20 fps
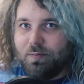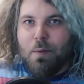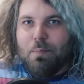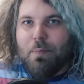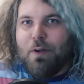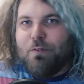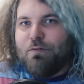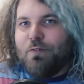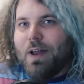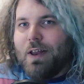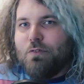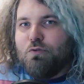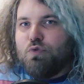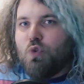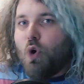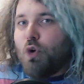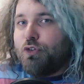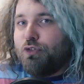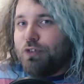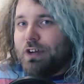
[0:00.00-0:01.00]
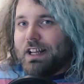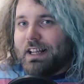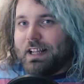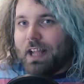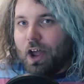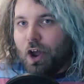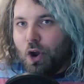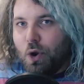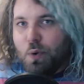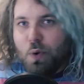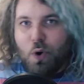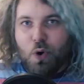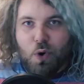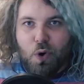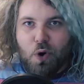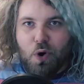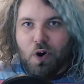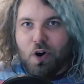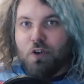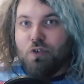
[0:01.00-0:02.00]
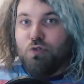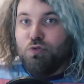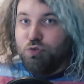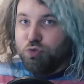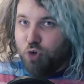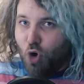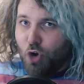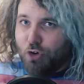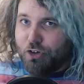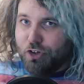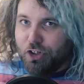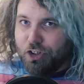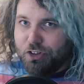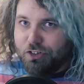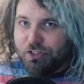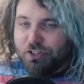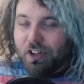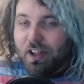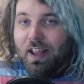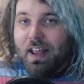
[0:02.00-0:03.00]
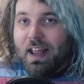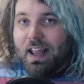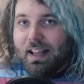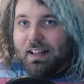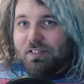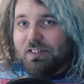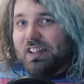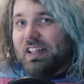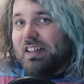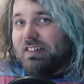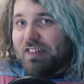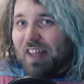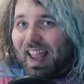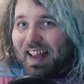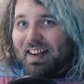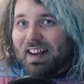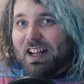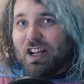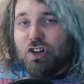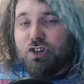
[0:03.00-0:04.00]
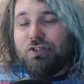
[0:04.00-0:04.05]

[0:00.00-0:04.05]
My friend Rodrigo, or Rodders, is the technical